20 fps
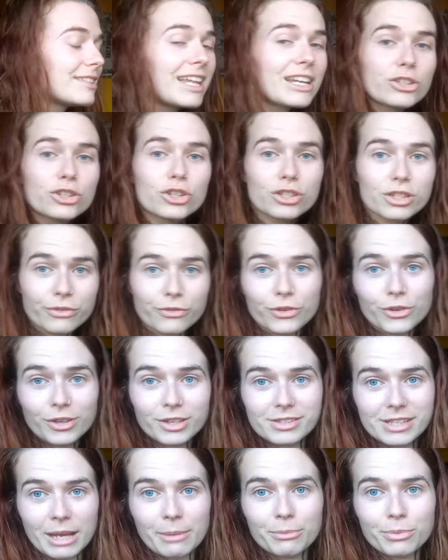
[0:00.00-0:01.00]
that's just a few
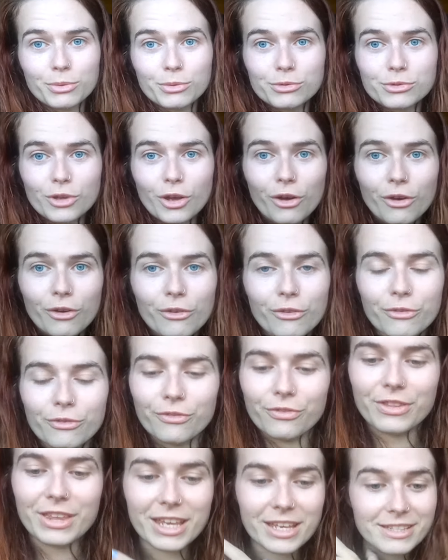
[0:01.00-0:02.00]
examples of
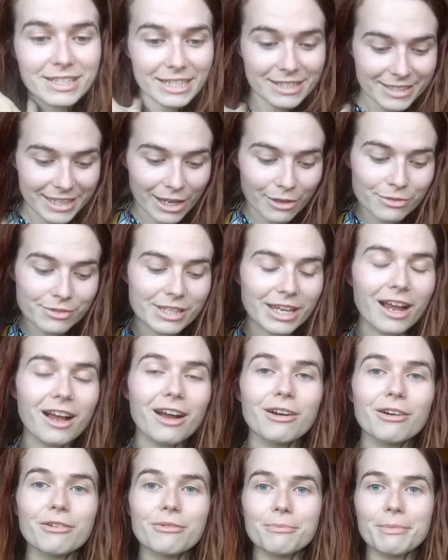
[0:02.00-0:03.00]
the discounts that
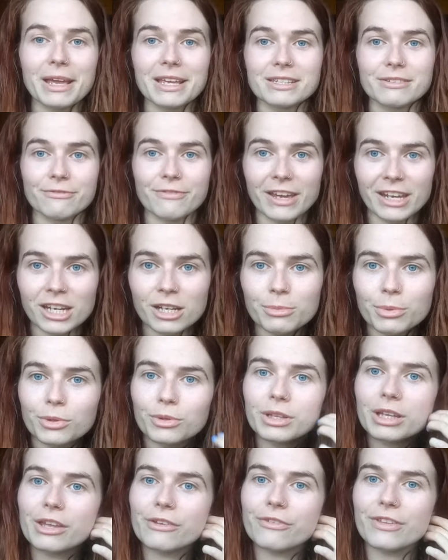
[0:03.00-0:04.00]
are made
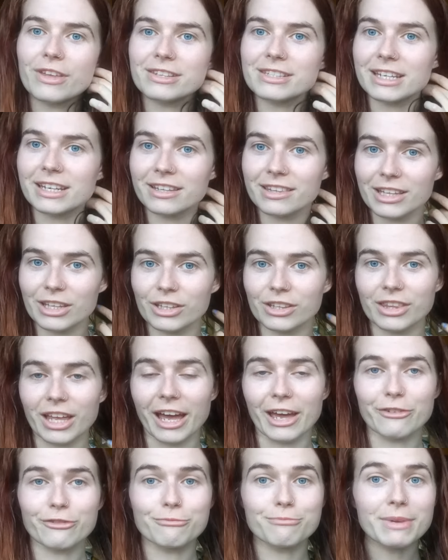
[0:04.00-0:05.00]
available. If there's anything that
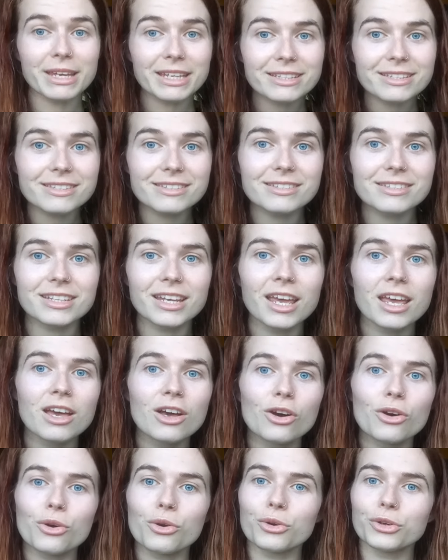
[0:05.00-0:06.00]
I've missed
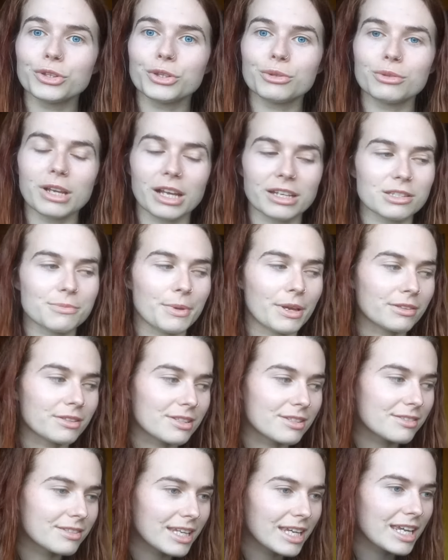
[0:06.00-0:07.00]
or you'd like to be able to
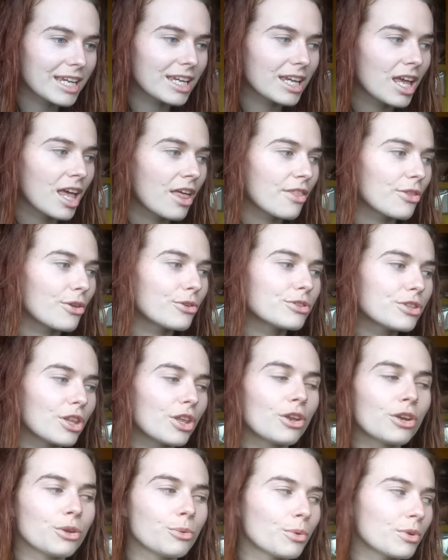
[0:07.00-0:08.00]
see, those are the
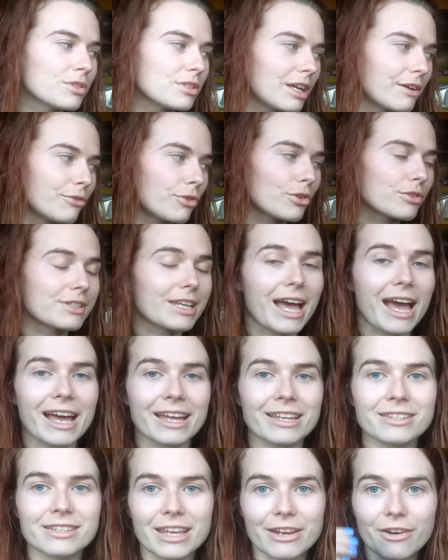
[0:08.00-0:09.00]
only ones I've got to
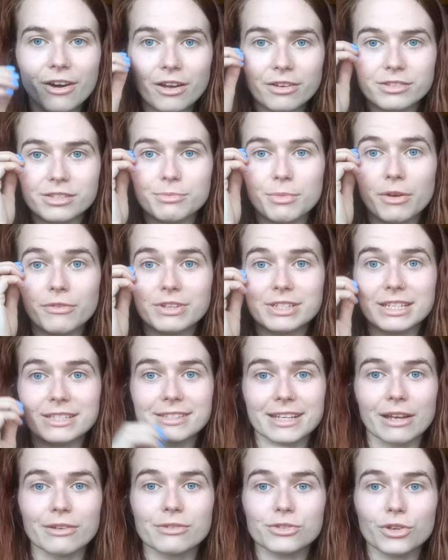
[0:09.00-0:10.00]
hand. There are some other
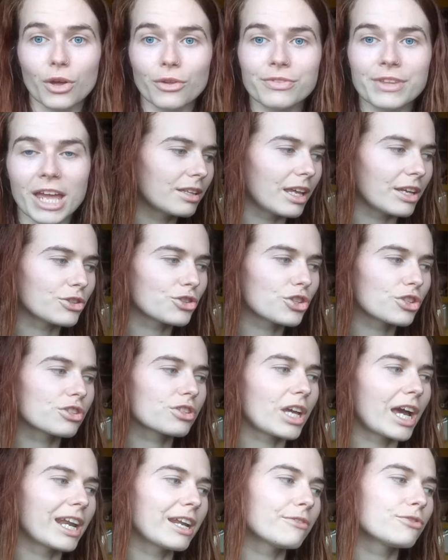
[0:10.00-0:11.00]
discounts on there. That's just
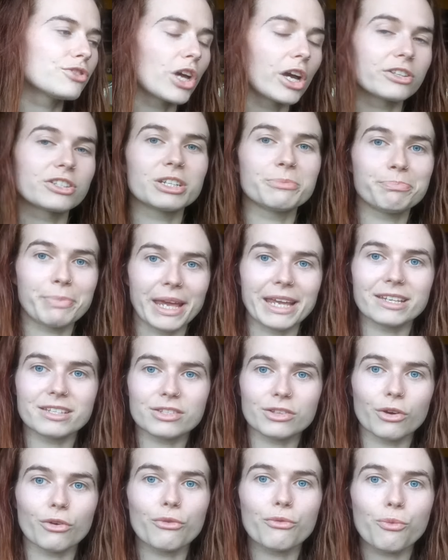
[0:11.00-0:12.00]
kind of touching
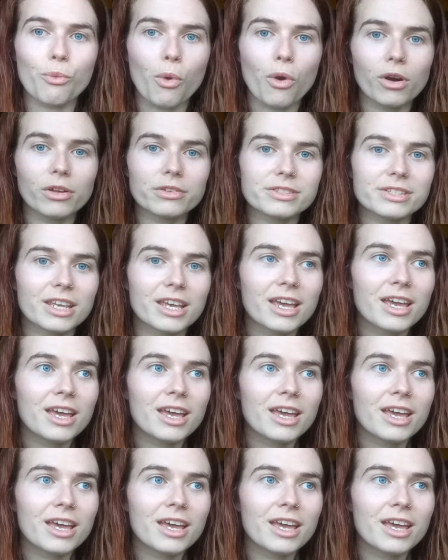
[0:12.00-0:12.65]
base of what